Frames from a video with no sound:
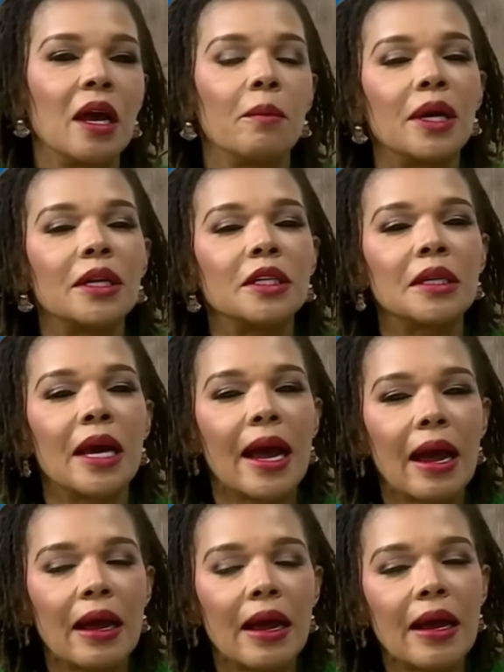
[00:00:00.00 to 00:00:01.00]
But,
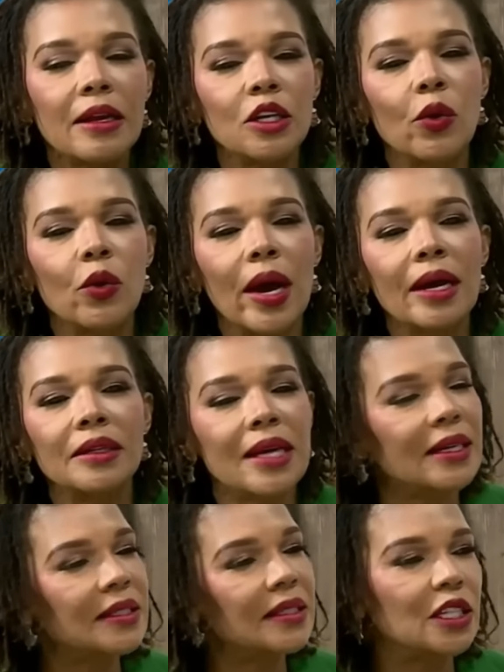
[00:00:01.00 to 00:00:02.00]
you know, as
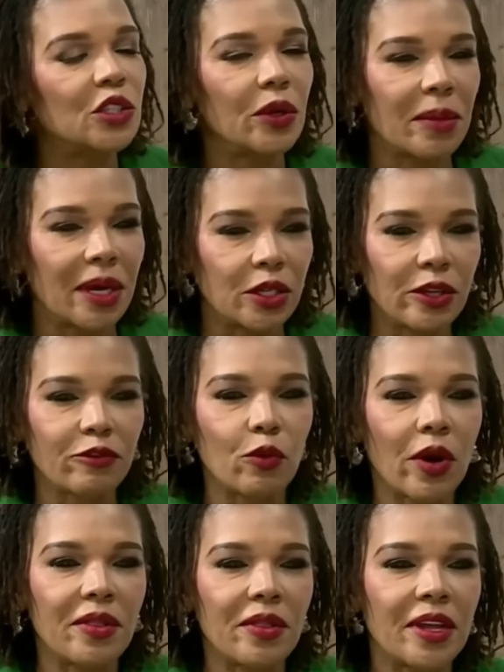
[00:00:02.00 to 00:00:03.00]
I said to him and to
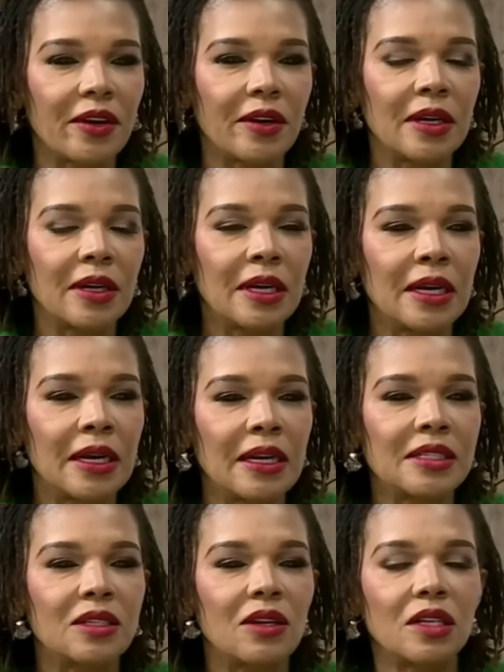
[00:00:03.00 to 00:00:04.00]
everyone there,
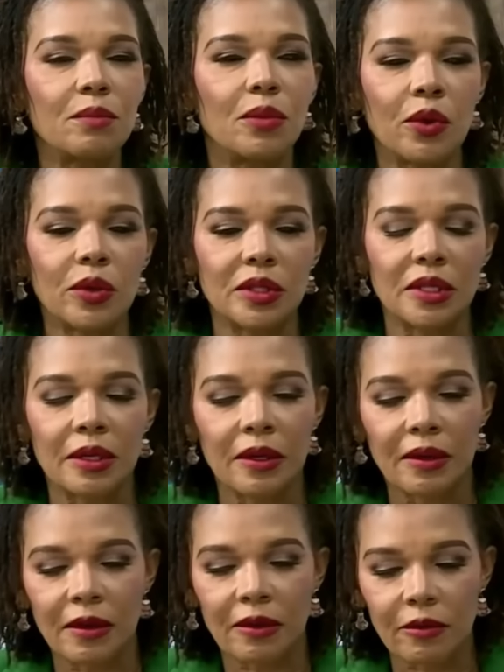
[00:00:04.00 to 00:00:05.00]
it's not about
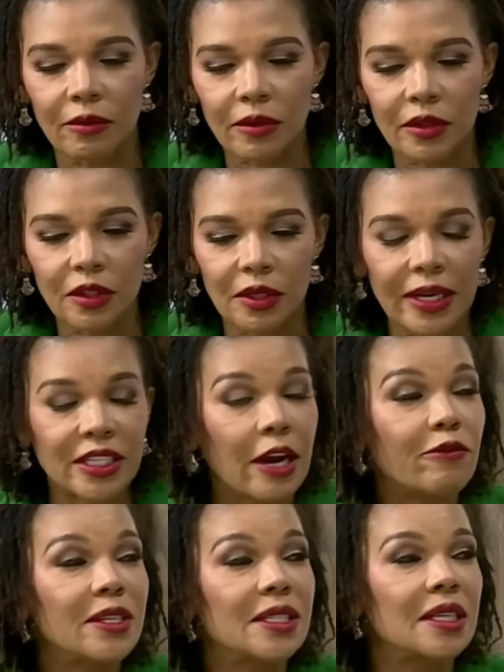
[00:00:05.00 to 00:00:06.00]
that you
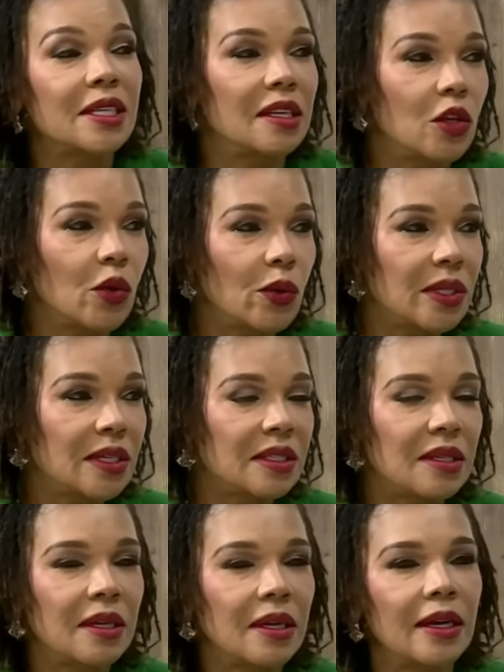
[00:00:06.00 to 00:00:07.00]
have rescinded the
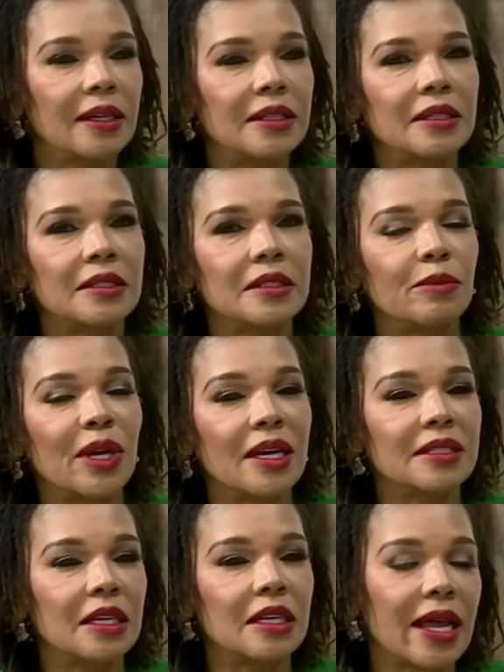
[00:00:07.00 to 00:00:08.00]
notice. It is
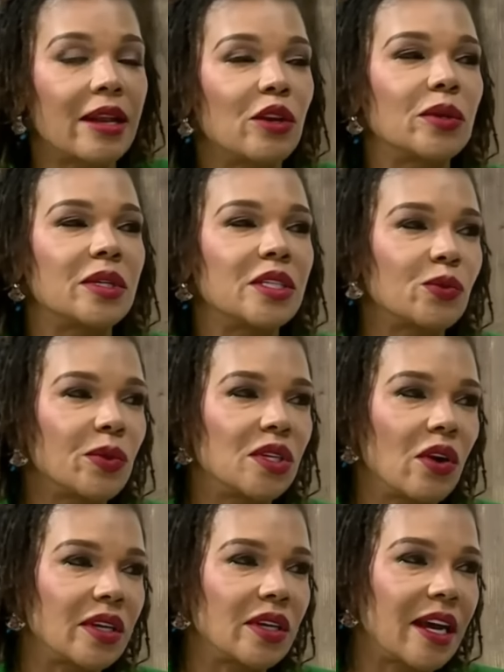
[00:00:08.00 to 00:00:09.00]
because that notice would
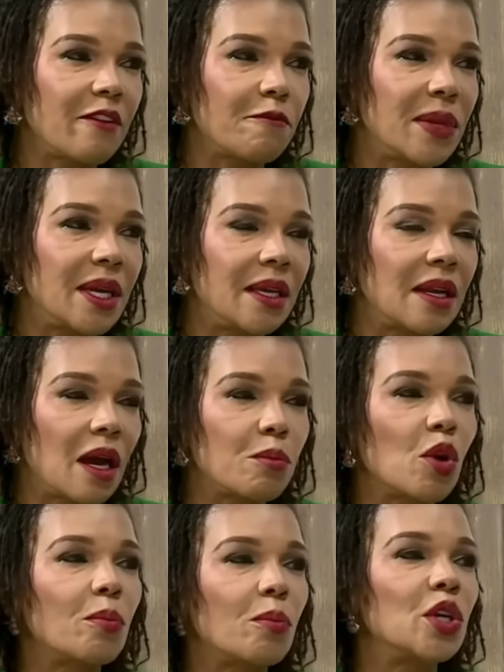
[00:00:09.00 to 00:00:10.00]
not have been a
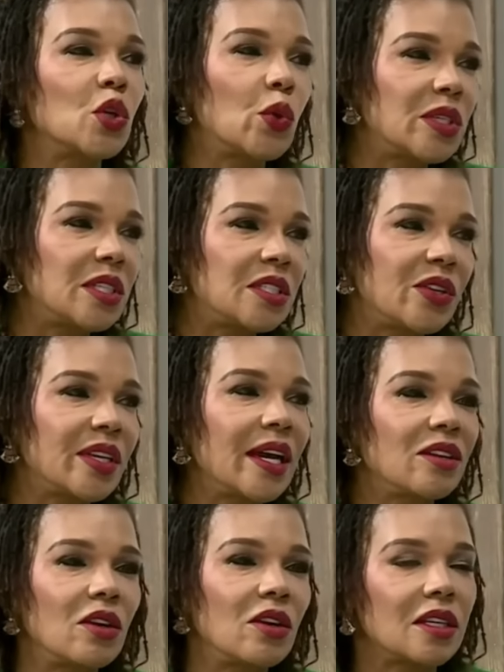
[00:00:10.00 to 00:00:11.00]
proper notice. You
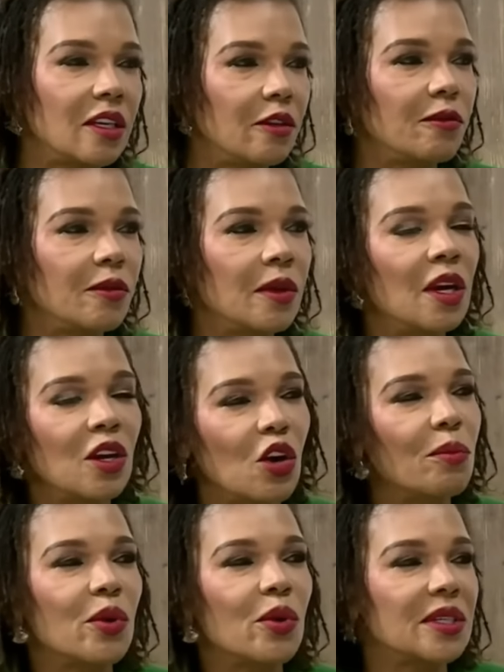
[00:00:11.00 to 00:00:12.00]
cannot give
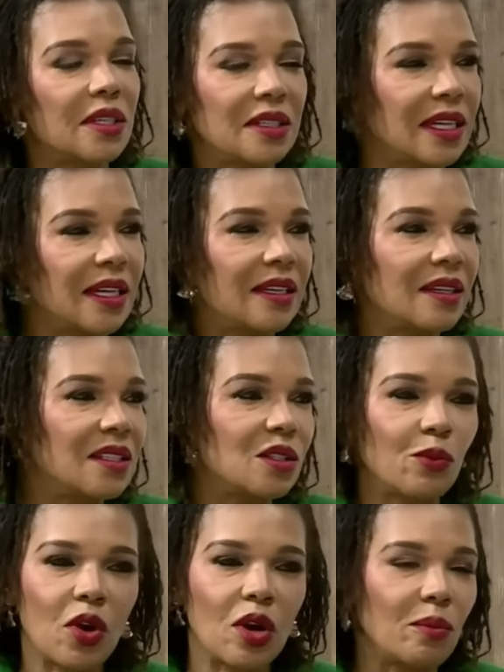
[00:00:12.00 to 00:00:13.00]
commercial tenants
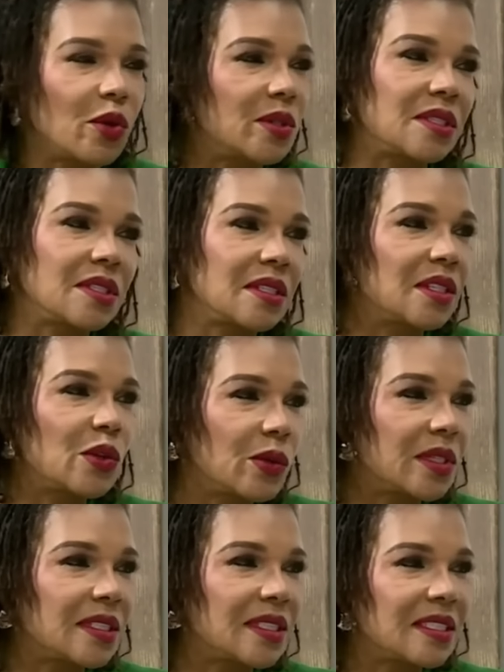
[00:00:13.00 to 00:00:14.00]
1 month's
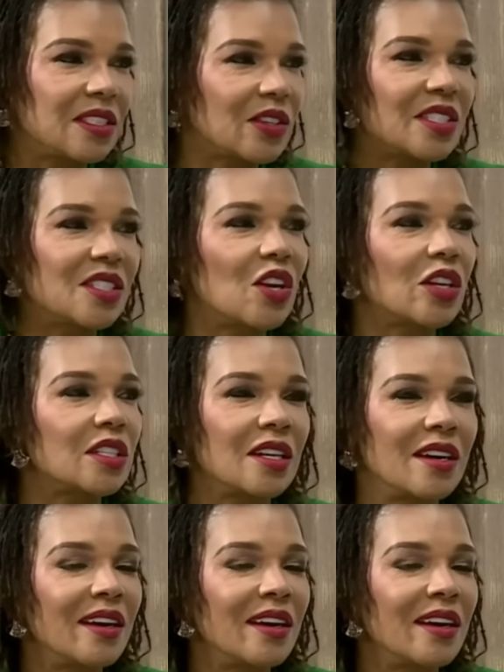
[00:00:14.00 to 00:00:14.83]
notice. It's just not,